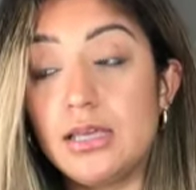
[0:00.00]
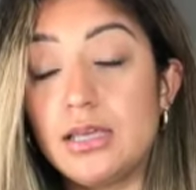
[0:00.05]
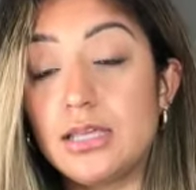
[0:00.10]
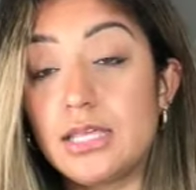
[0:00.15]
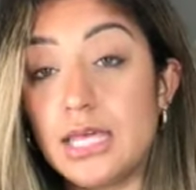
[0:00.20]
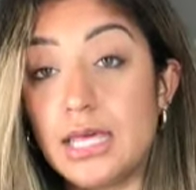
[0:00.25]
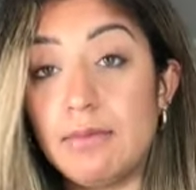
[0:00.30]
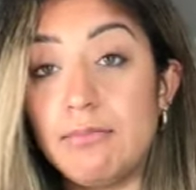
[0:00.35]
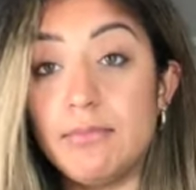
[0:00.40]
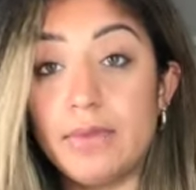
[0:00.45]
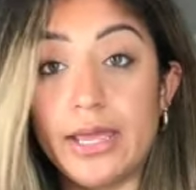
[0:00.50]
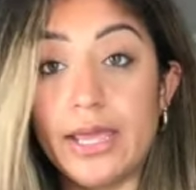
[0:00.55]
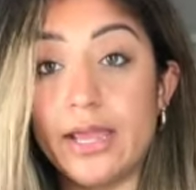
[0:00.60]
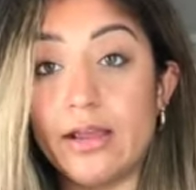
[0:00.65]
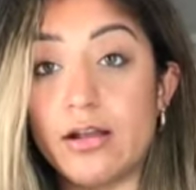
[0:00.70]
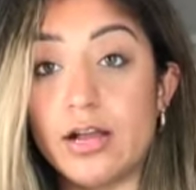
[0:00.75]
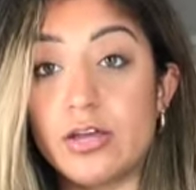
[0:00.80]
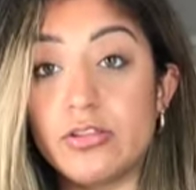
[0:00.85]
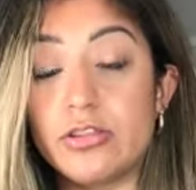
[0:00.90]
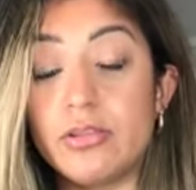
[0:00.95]
keep my
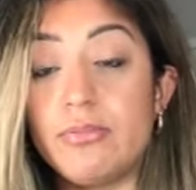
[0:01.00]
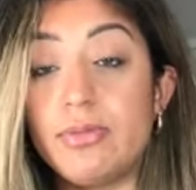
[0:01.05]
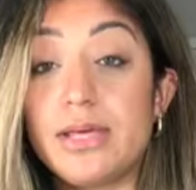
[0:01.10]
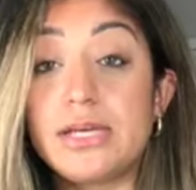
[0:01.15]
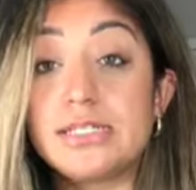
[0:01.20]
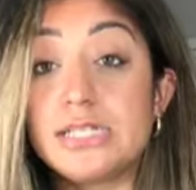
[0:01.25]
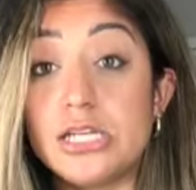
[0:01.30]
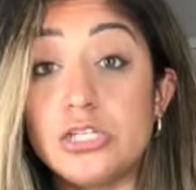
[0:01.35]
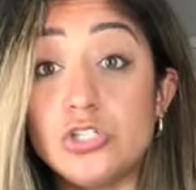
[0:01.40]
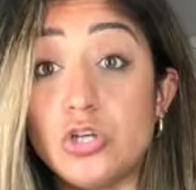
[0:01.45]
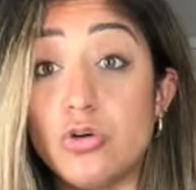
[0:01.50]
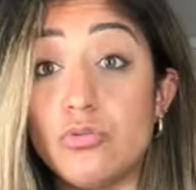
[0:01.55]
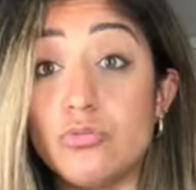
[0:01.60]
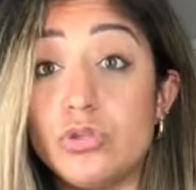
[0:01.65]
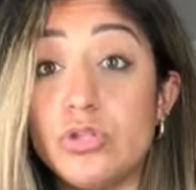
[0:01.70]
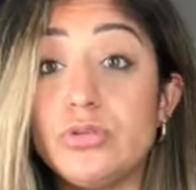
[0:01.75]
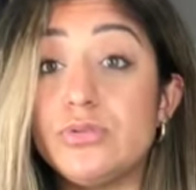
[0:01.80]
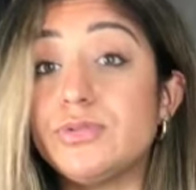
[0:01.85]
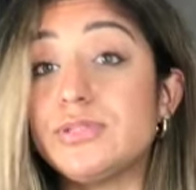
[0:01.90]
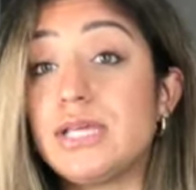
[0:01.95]
hair healthy because I don't
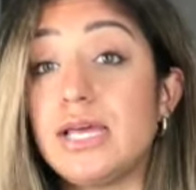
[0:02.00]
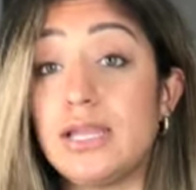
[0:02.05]
use